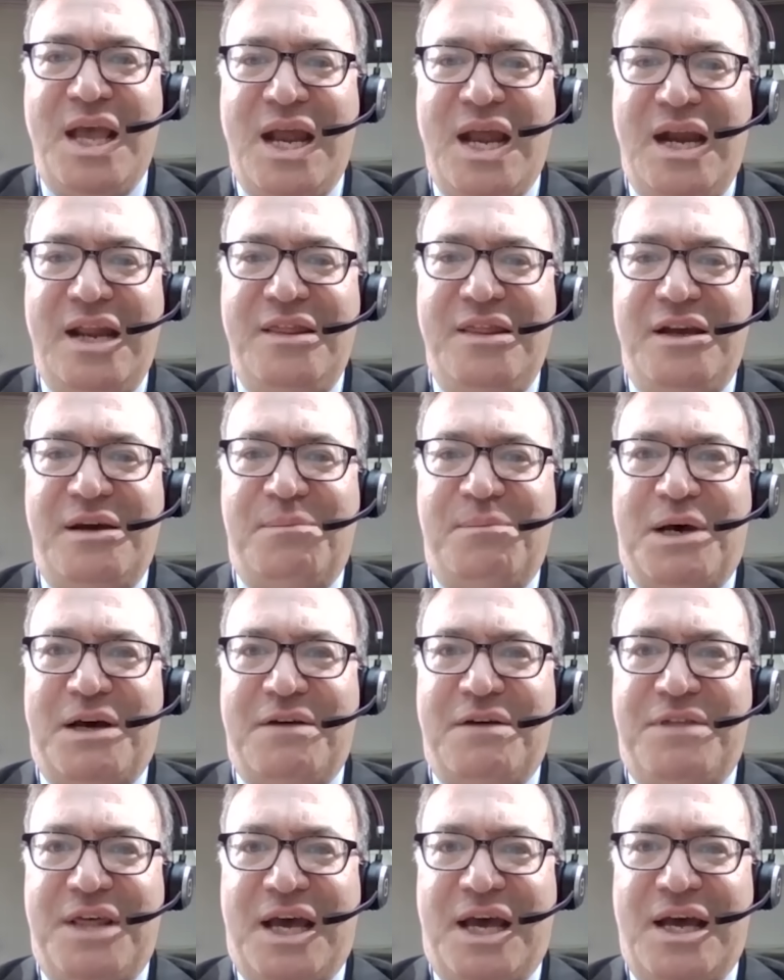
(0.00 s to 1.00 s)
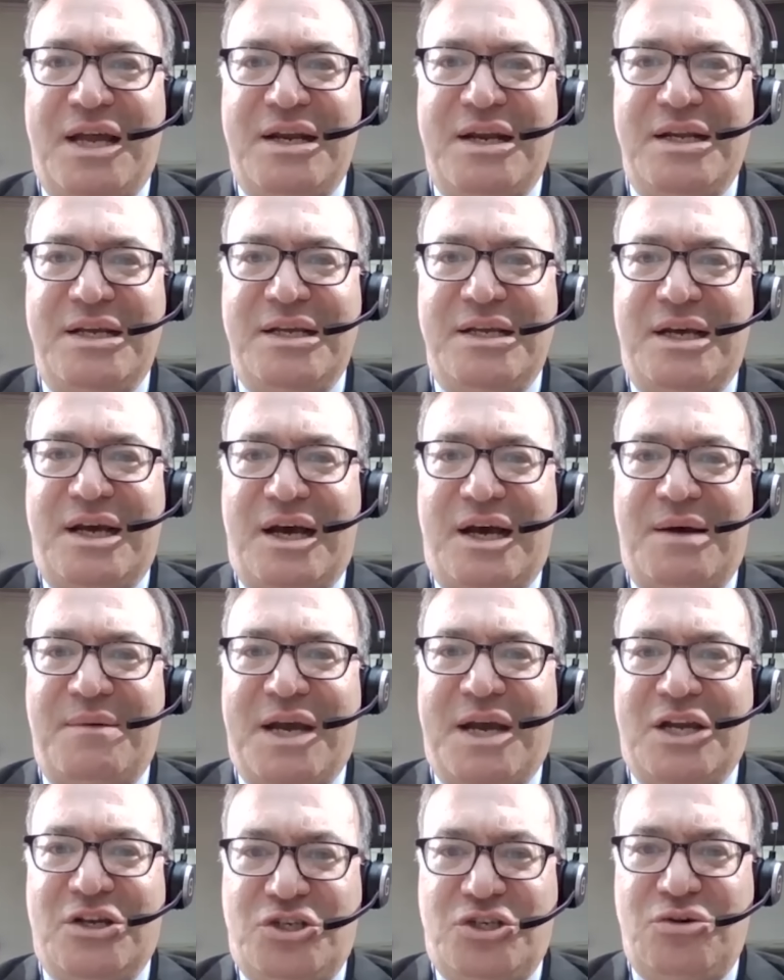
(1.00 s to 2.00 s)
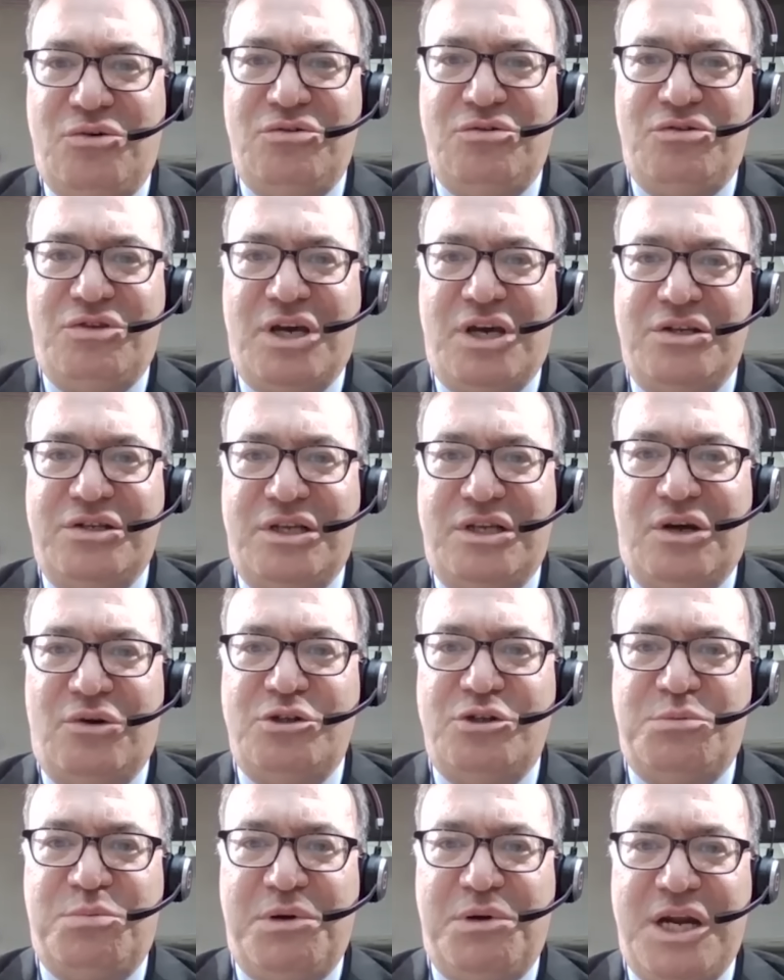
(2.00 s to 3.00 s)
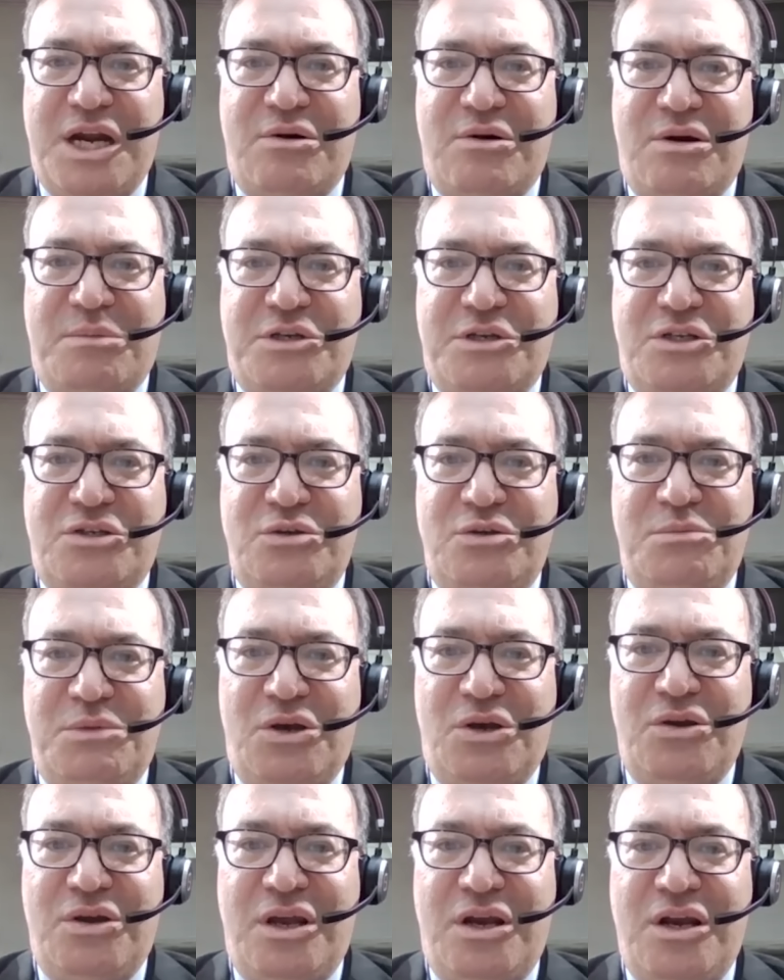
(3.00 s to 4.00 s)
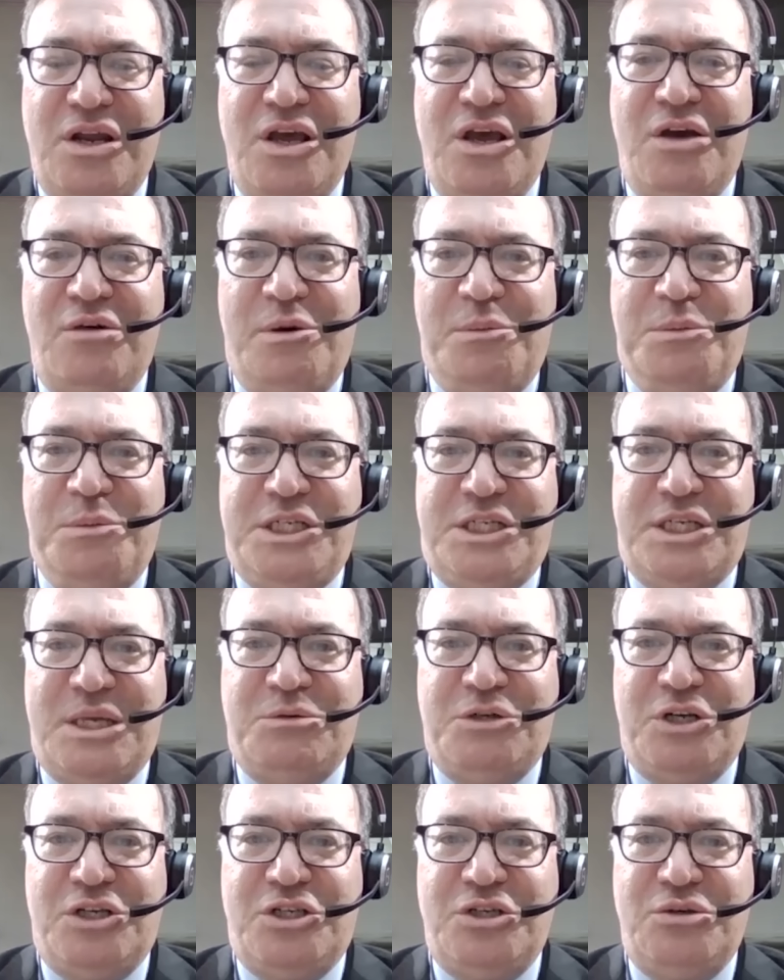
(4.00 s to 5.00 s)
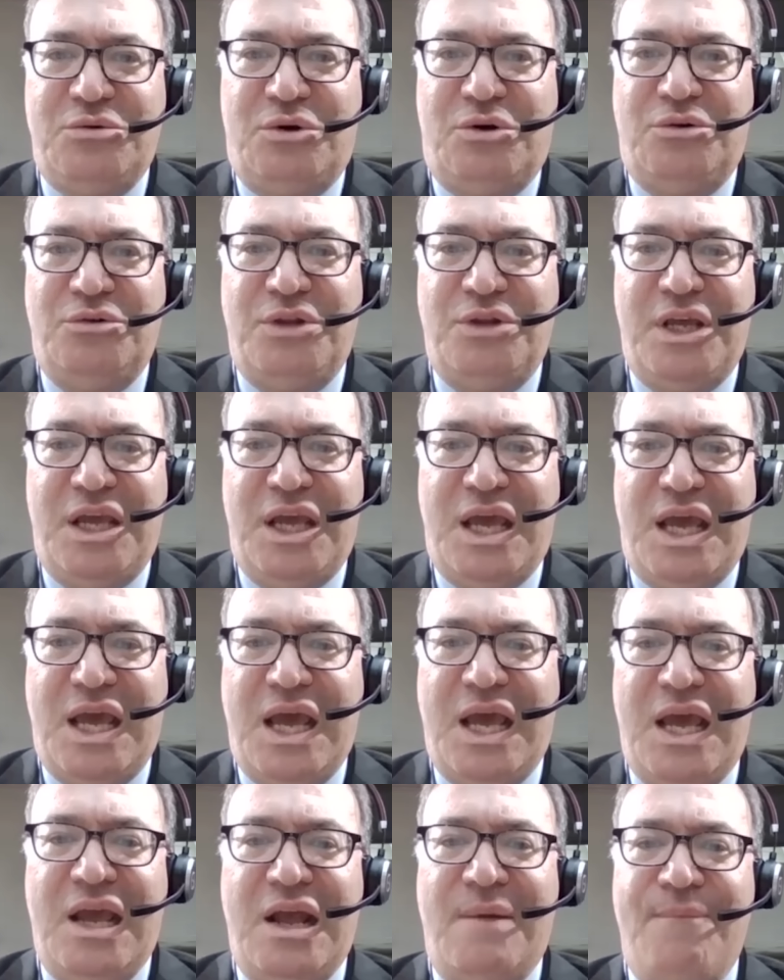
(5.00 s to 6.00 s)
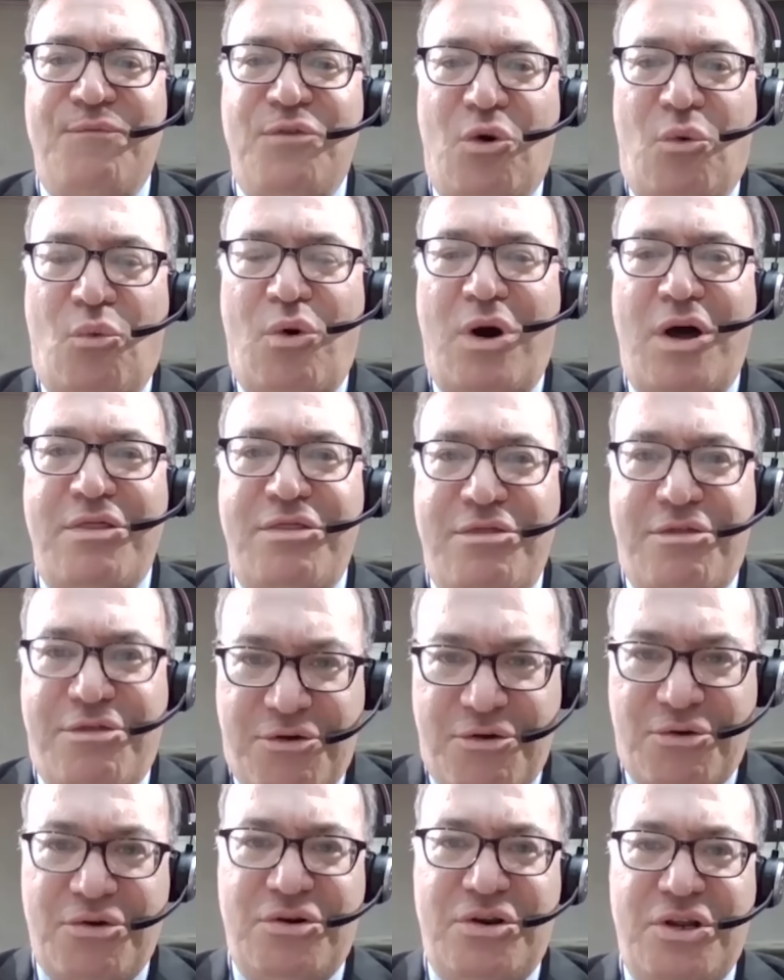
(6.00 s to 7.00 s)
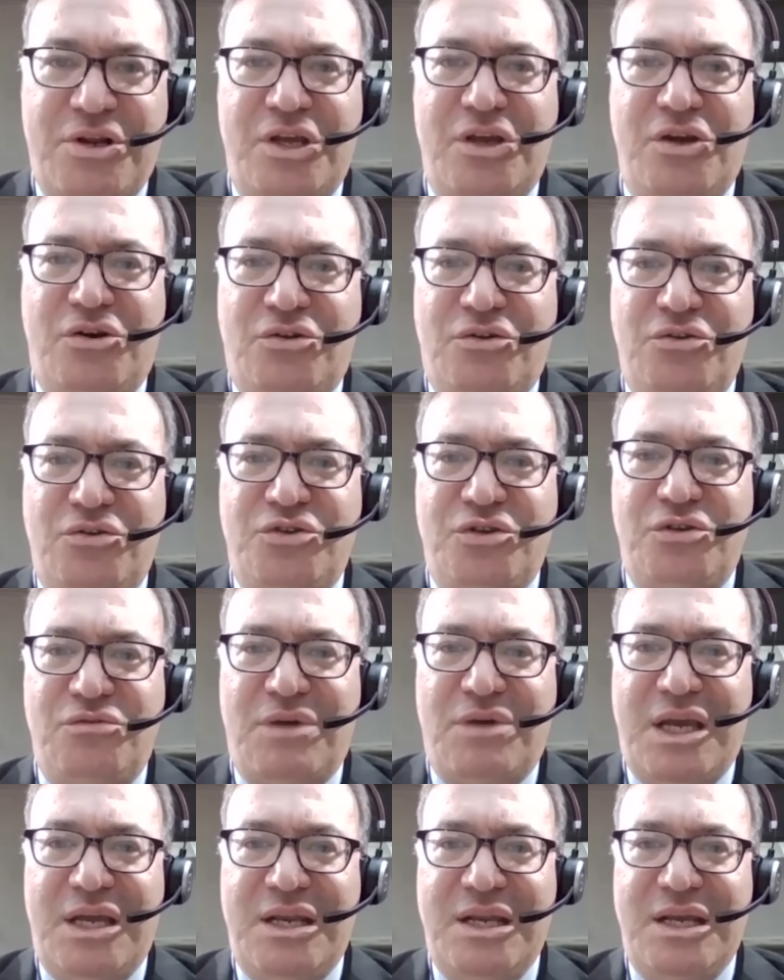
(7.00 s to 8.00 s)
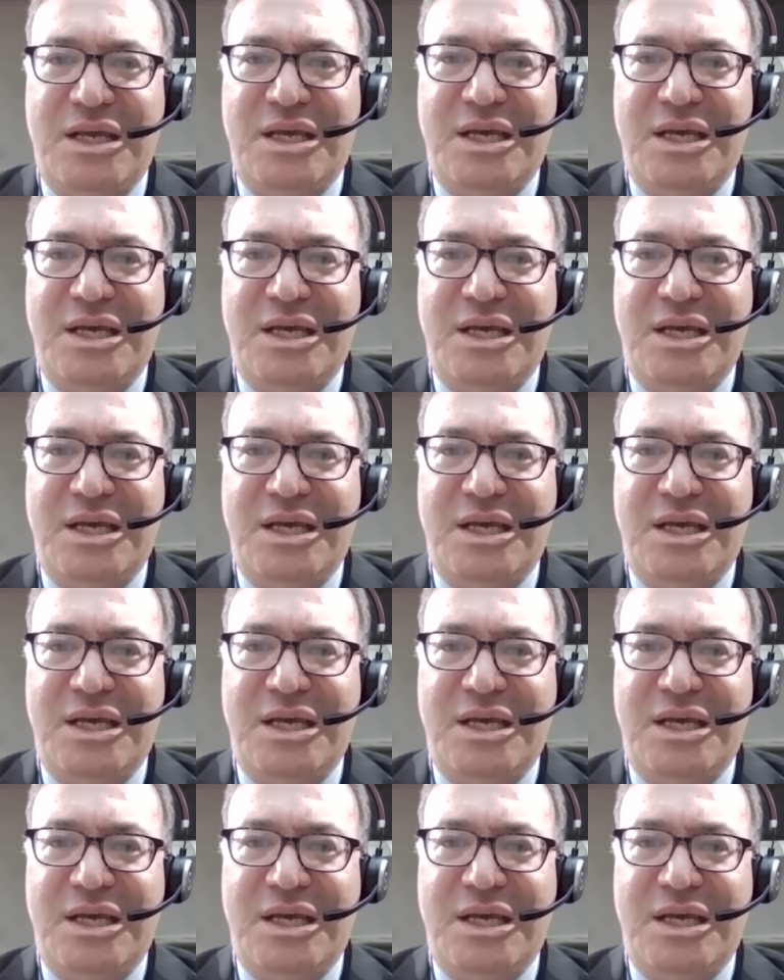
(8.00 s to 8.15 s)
Anything above that, uh, at $200,000 per year up to 2 million, will be subject to only a one third inclusion rate.